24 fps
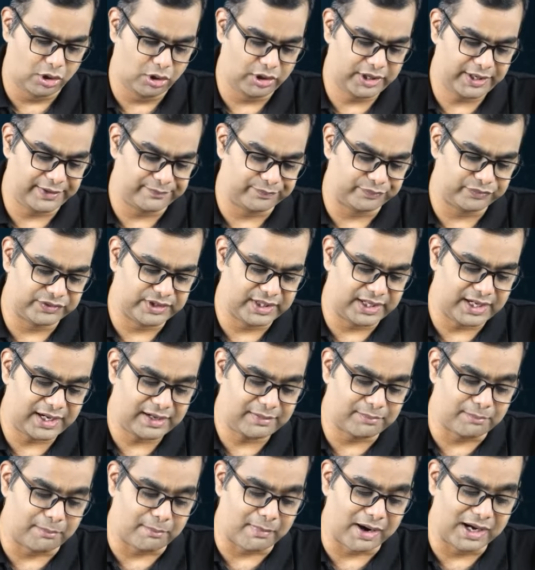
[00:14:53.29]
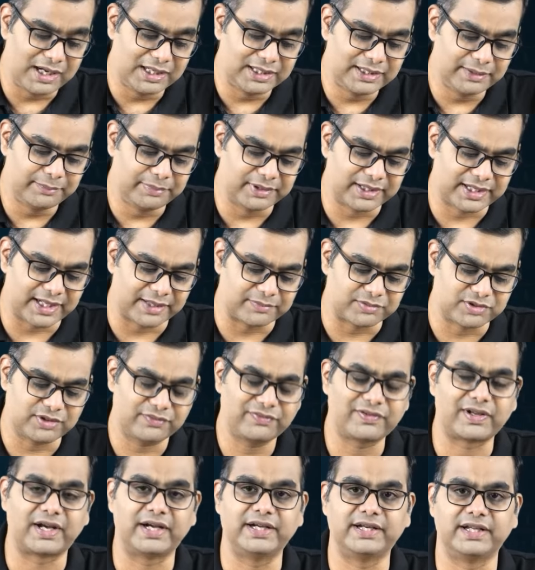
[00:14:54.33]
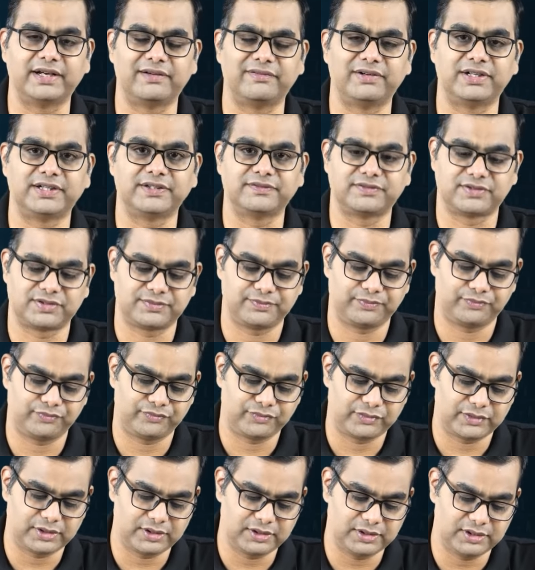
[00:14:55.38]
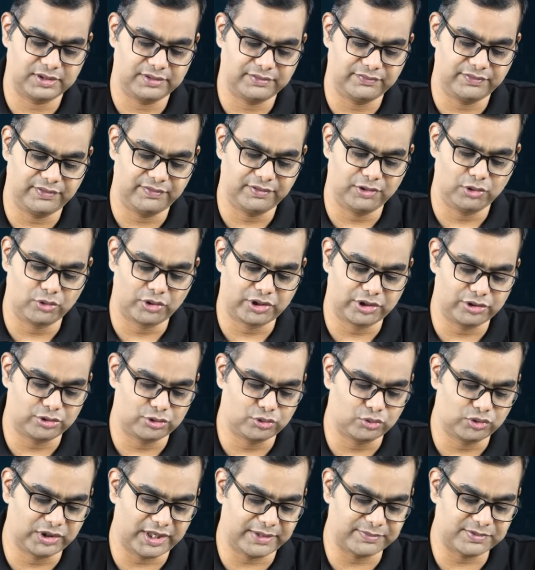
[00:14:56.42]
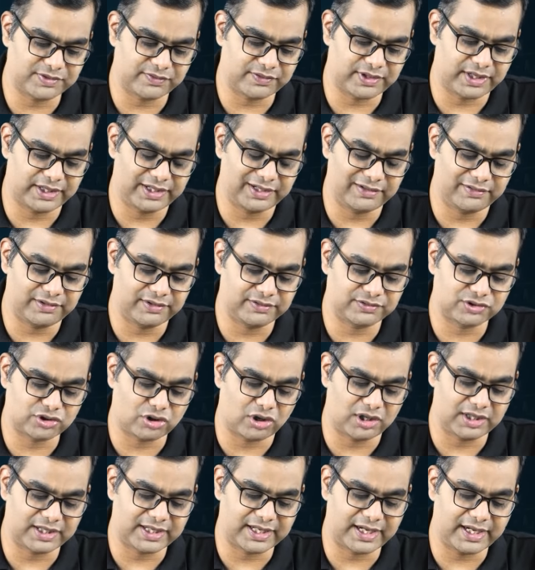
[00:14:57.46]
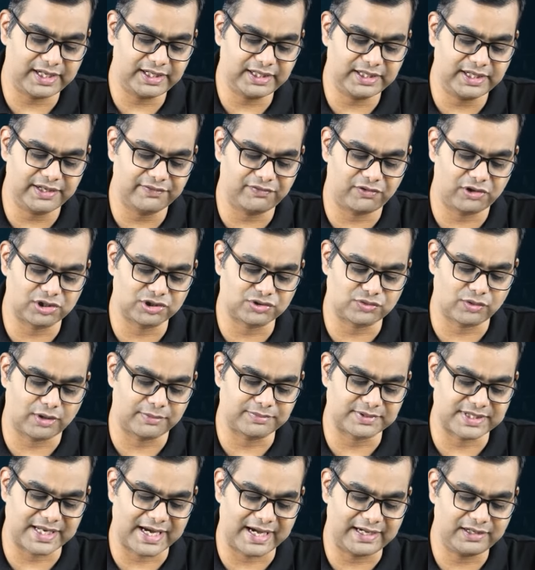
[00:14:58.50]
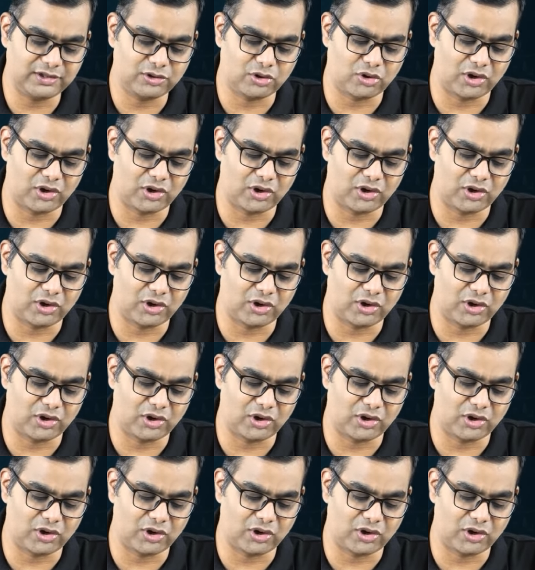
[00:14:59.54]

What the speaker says: Okay, there are multiple types of credit derivatives. we will look into two types of credit derivatives called credit default swaps and